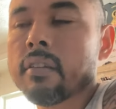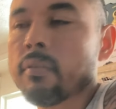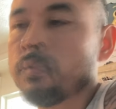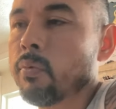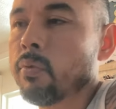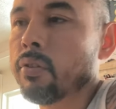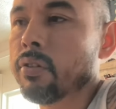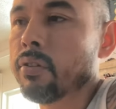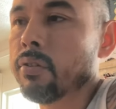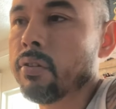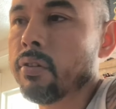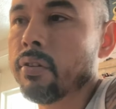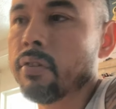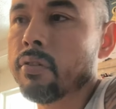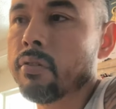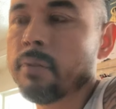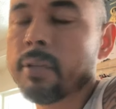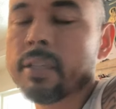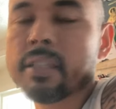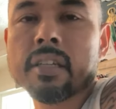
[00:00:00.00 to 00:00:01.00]
where you know
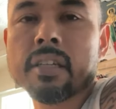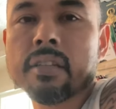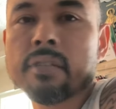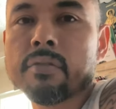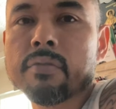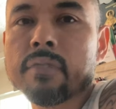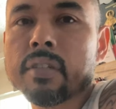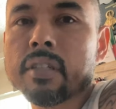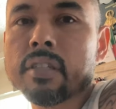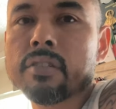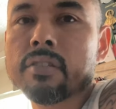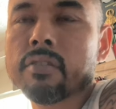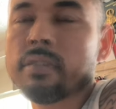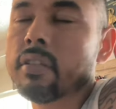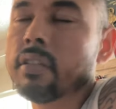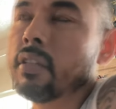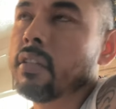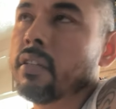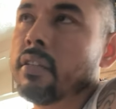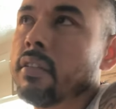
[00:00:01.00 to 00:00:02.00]
they're about to hit their finisher
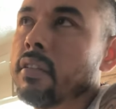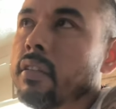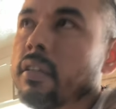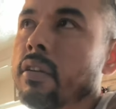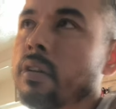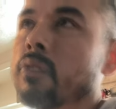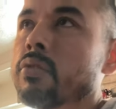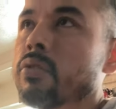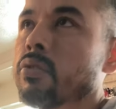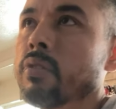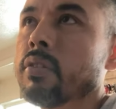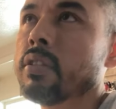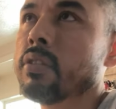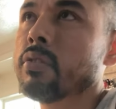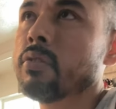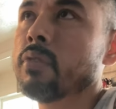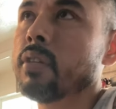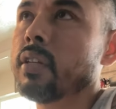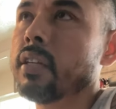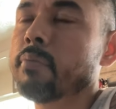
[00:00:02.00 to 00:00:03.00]
and then they go straight to it.